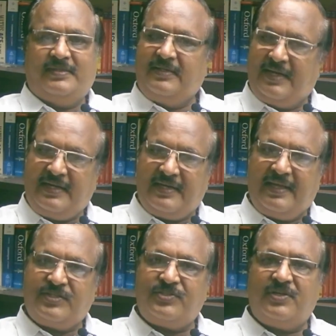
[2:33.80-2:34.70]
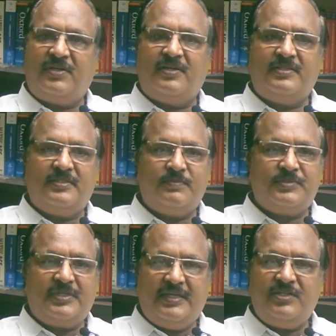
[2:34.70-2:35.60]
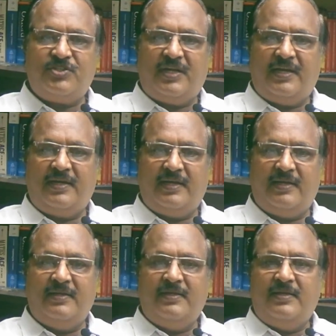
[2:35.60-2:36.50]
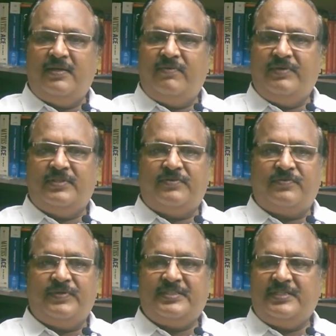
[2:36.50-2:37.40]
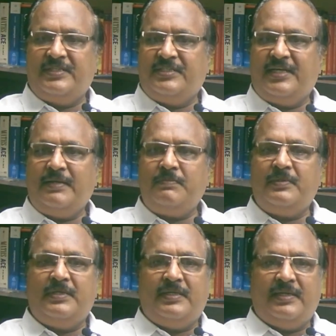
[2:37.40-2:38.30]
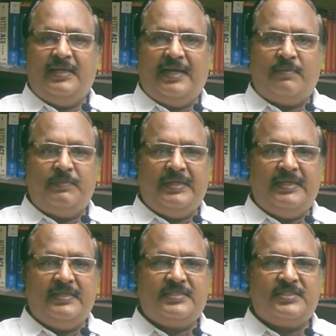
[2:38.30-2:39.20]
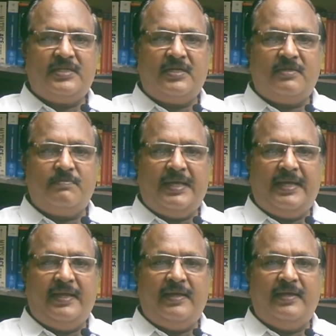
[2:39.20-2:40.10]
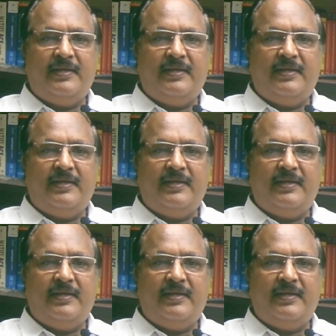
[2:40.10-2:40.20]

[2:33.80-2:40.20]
right? Extra concepts in triangle. Without wasting time, let me start my